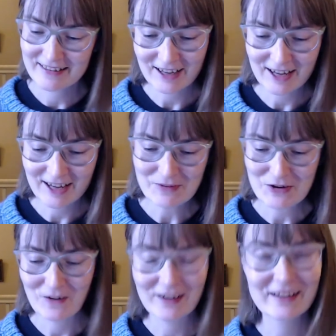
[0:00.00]
time
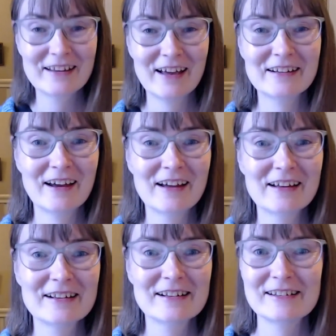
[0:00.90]
you want to get
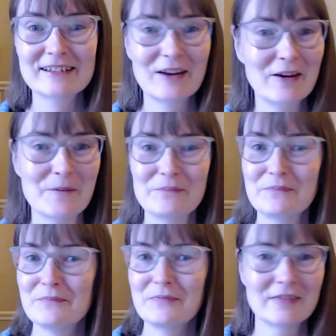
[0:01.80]

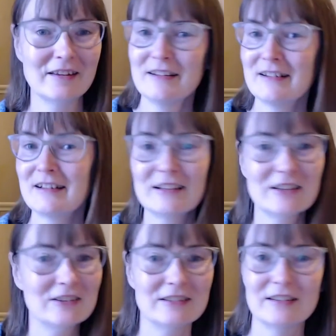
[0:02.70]
some
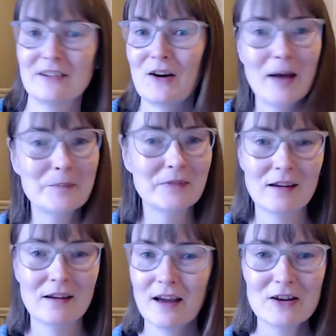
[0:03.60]
crap
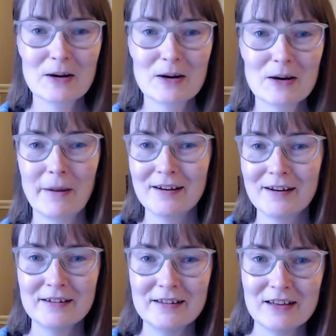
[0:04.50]
done, get your butt
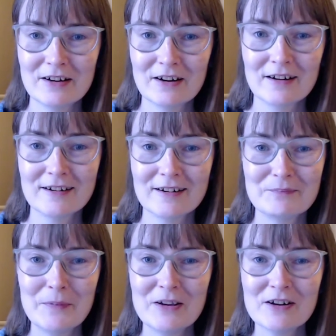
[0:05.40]
in gear,
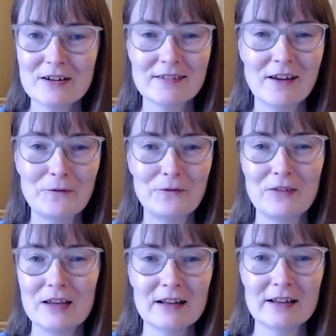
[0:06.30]
maybe you're just not
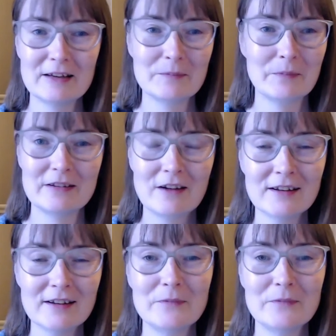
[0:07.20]
feeling it, but you
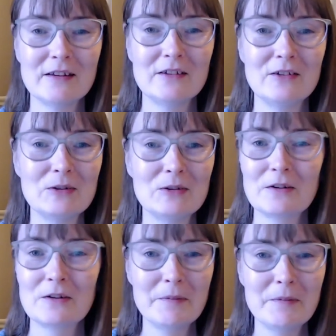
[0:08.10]
got something to do,
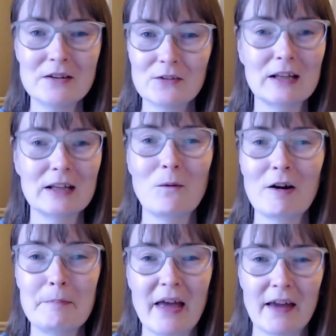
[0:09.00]
or maybe you just really
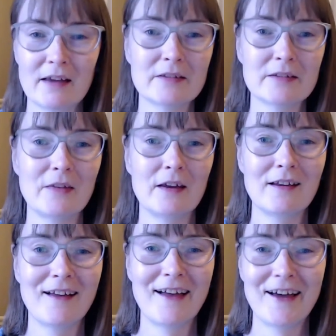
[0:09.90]
want to bang
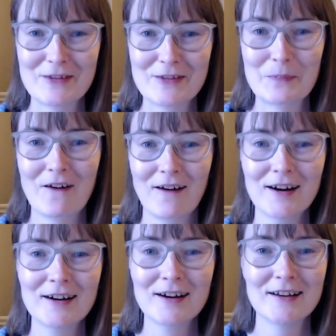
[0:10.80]
something out of the
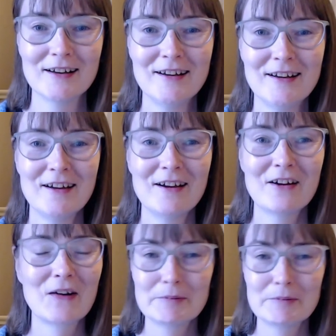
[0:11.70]
park,
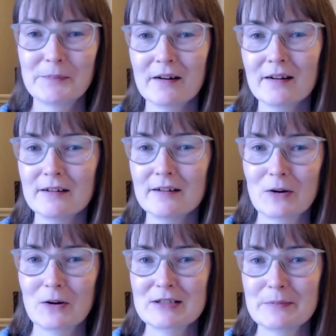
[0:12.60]
grab a bottle of
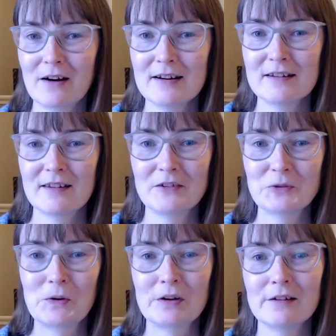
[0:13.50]
rosemary
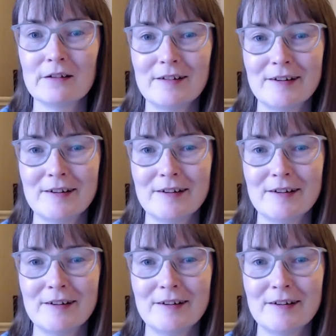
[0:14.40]
essential oil,